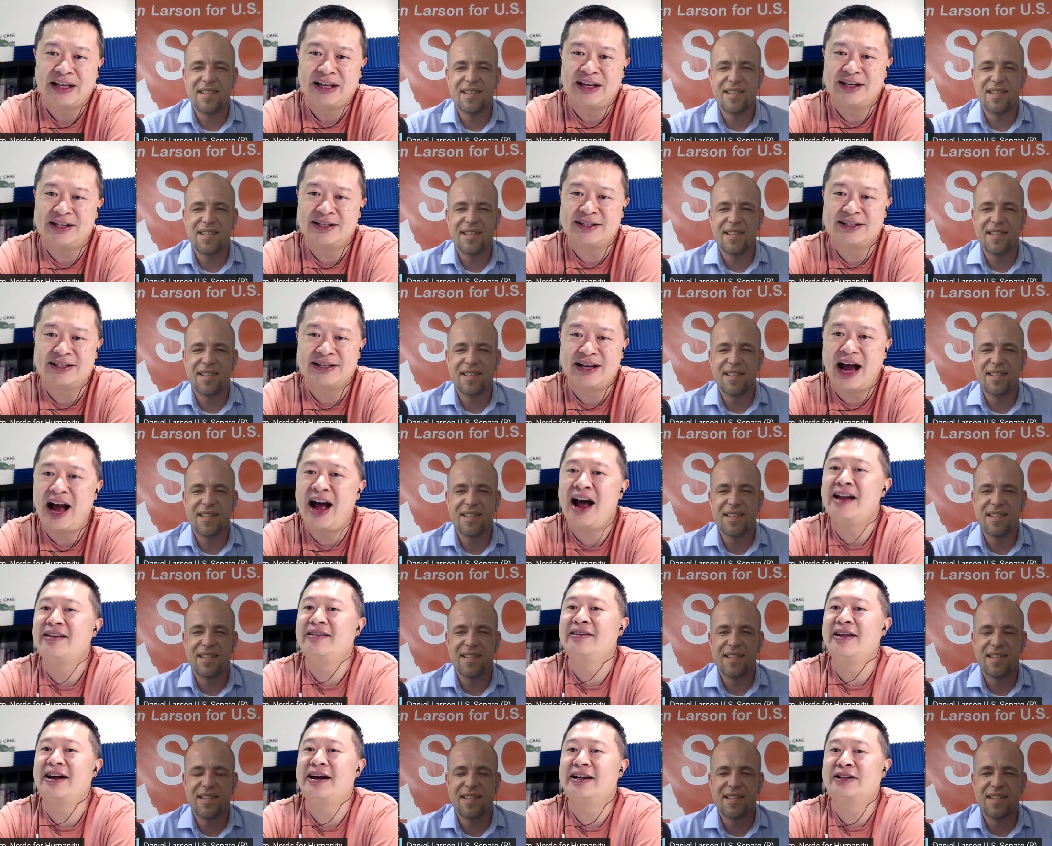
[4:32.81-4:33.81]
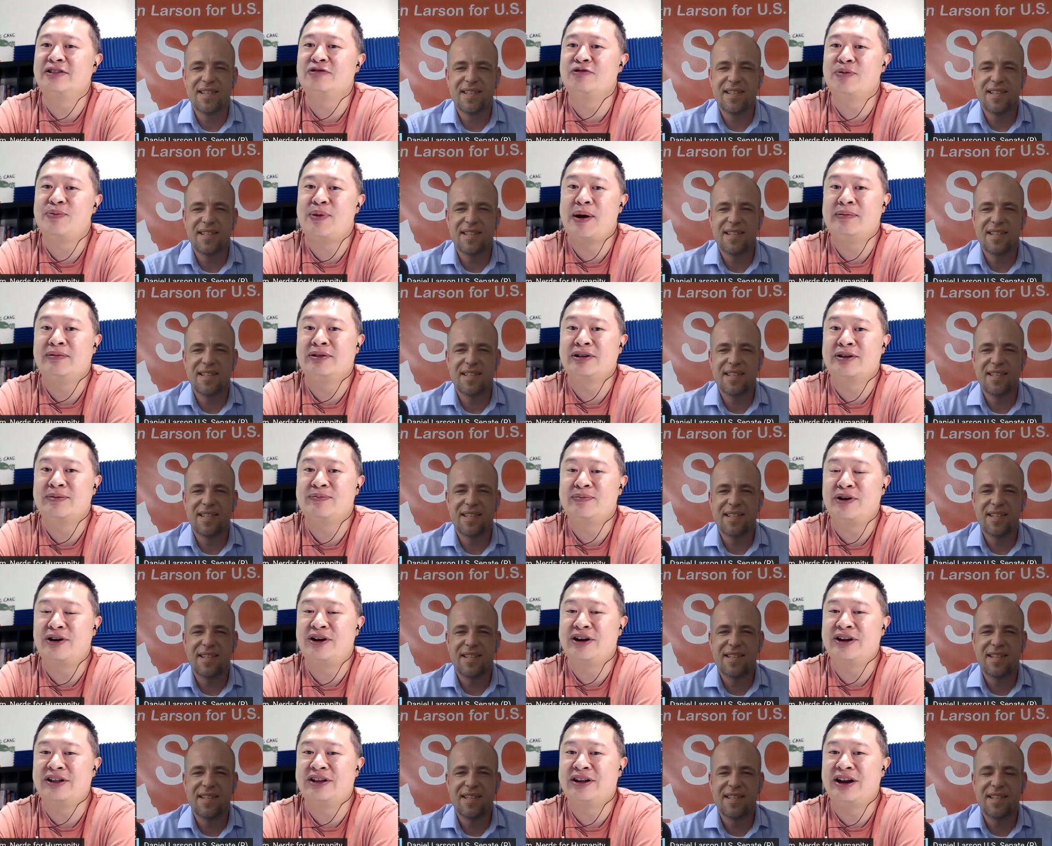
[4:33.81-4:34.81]
Speaker 1: is not like the Republican
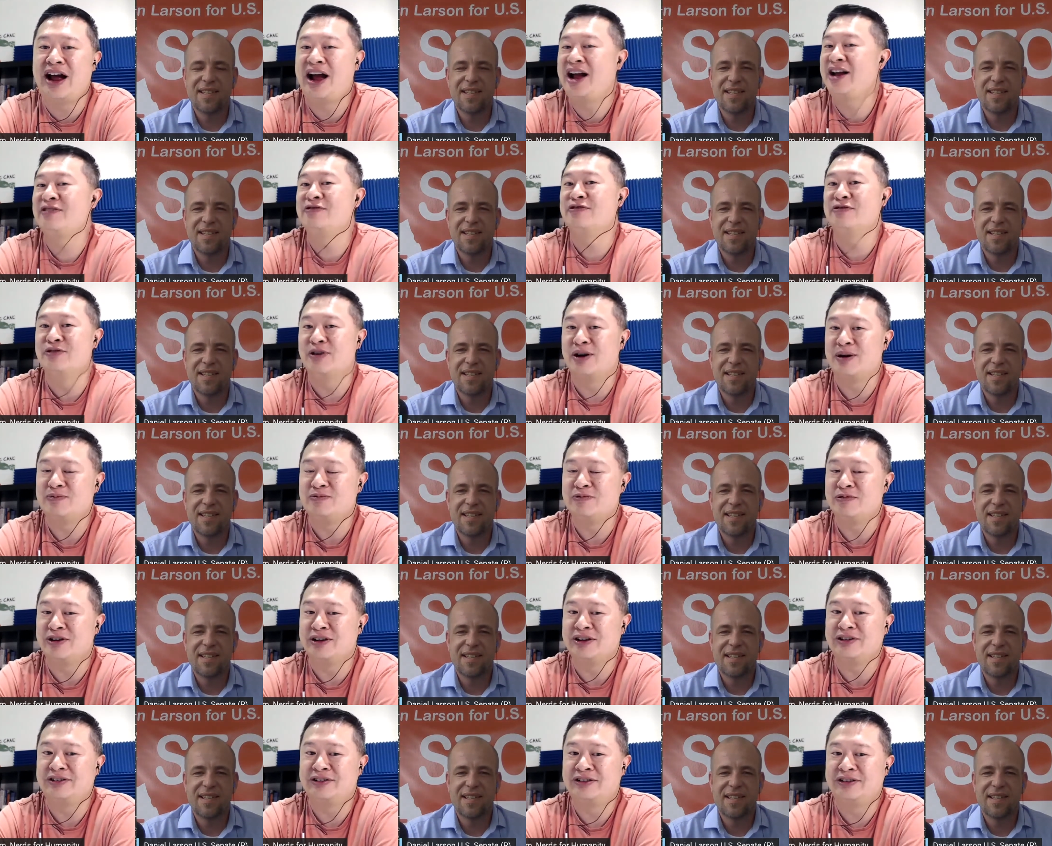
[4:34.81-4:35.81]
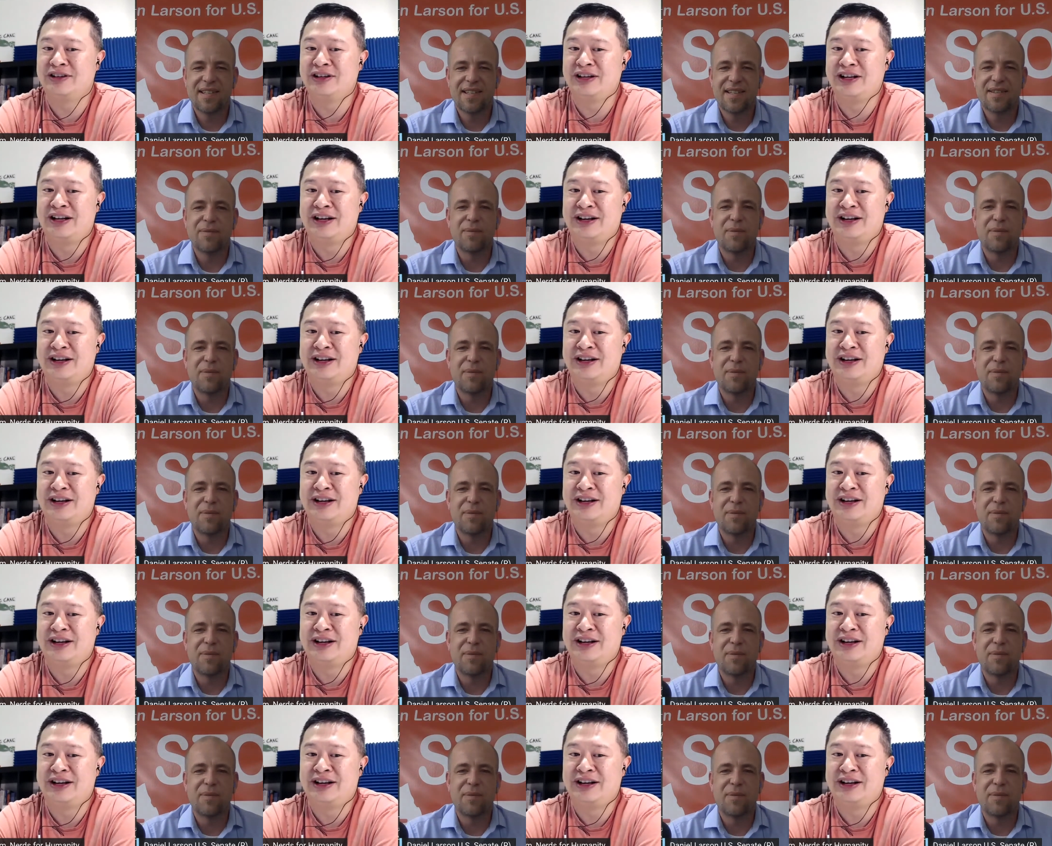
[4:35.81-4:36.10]
Party that I grew up with.